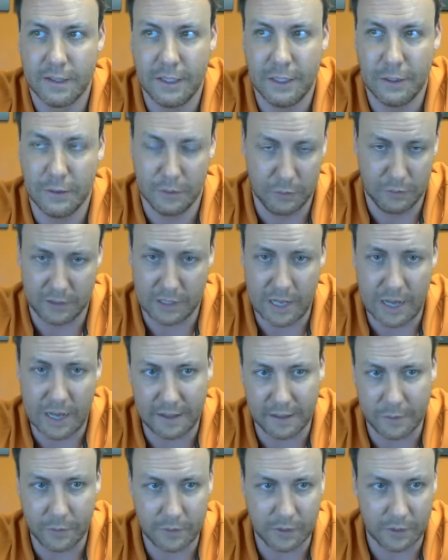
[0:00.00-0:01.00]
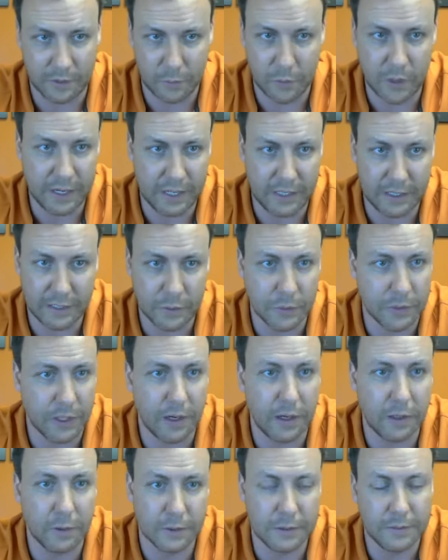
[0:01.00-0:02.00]
there was a lot that went into it
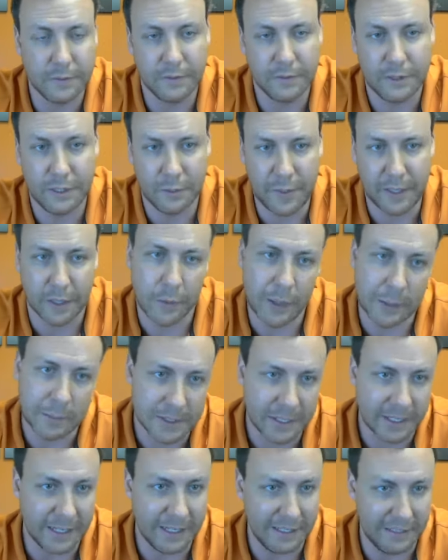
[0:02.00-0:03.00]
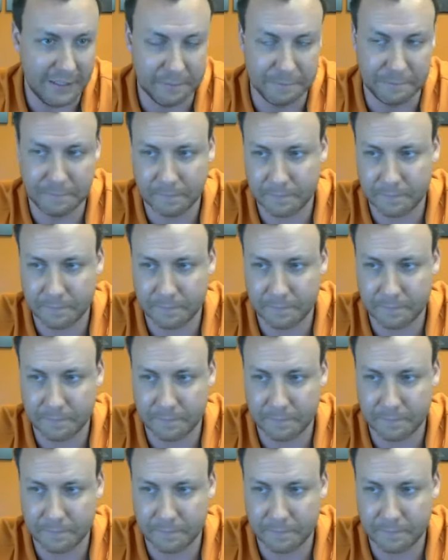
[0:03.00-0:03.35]
all, and make a website, and